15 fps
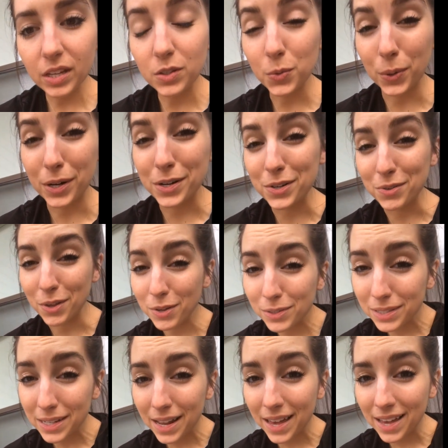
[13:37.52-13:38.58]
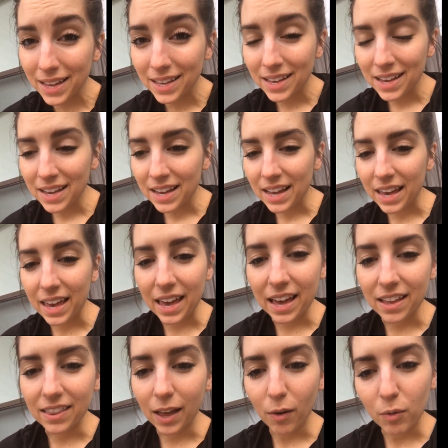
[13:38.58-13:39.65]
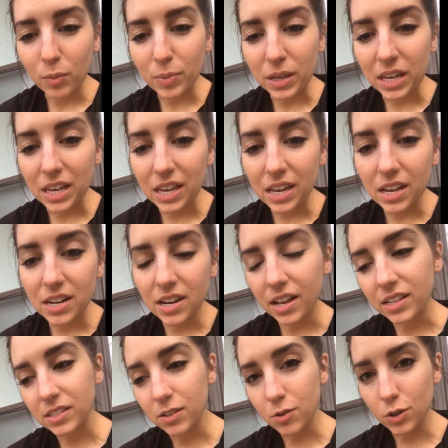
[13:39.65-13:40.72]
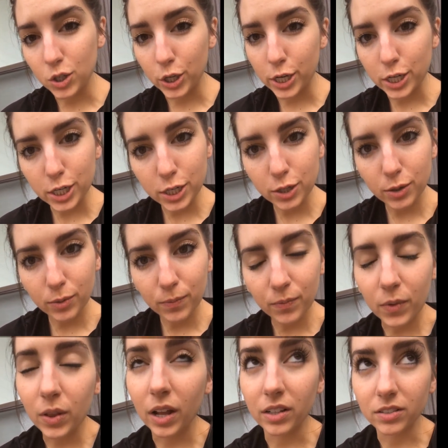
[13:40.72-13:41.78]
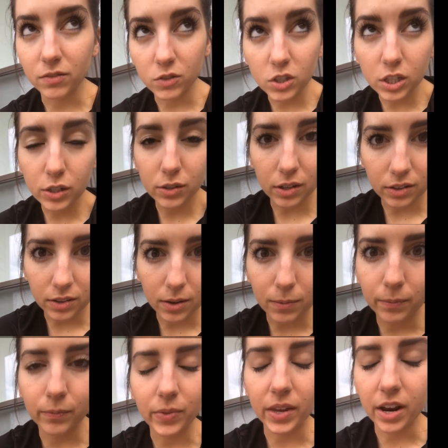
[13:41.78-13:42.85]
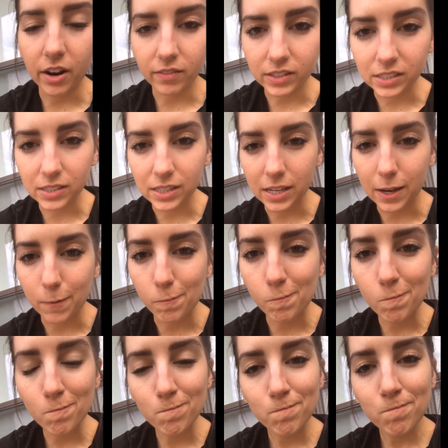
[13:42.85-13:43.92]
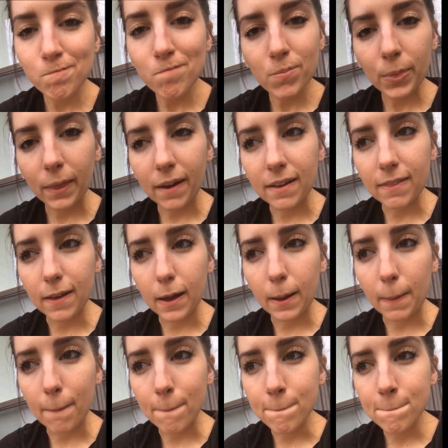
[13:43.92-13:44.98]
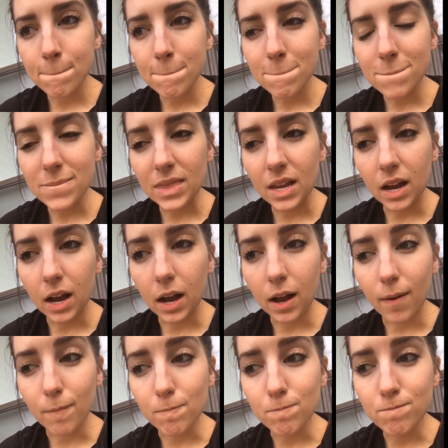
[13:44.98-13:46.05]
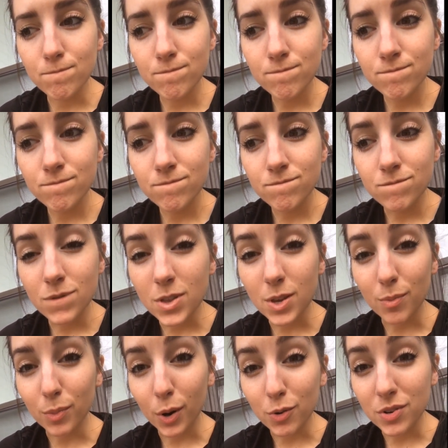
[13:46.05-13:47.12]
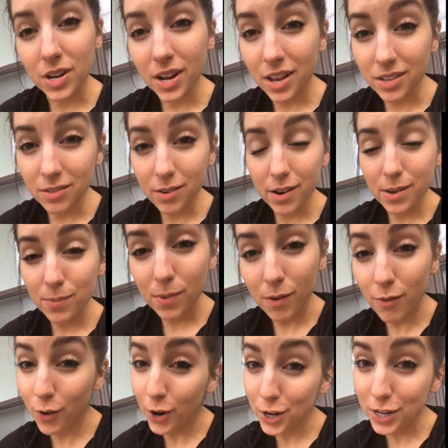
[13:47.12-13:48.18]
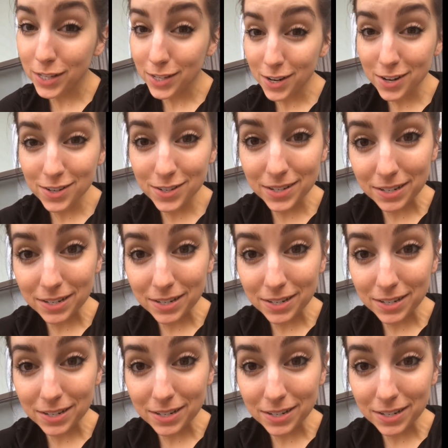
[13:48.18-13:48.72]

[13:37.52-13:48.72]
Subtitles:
So we're gonna do those tonight, and that will be a nice little treat too. Lots of cheese on them, obviously. And then some protein ice cream for dessert.